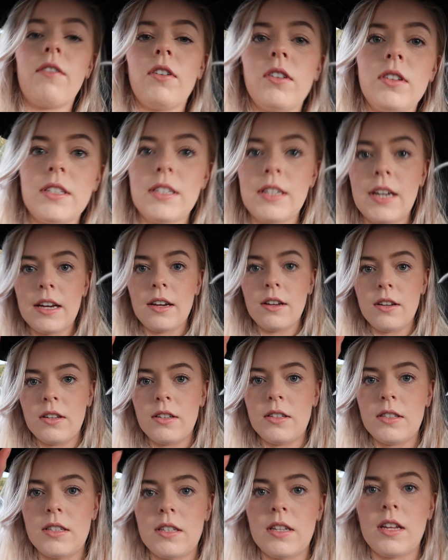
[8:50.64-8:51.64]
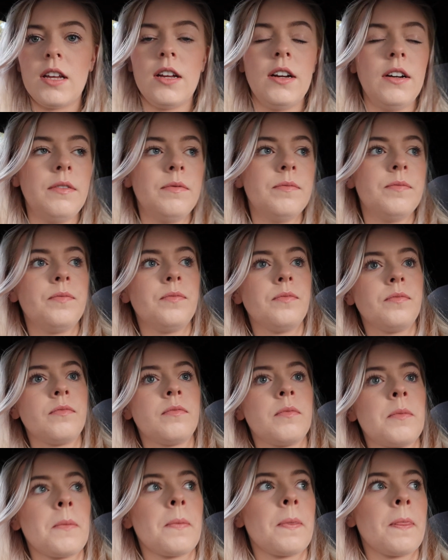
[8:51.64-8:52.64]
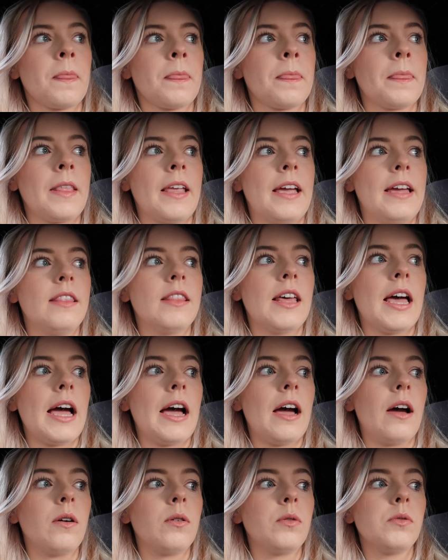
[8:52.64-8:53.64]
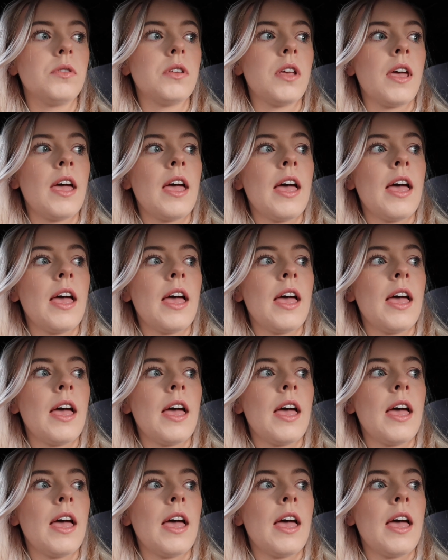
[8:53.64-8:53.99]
I've got stickers in the house,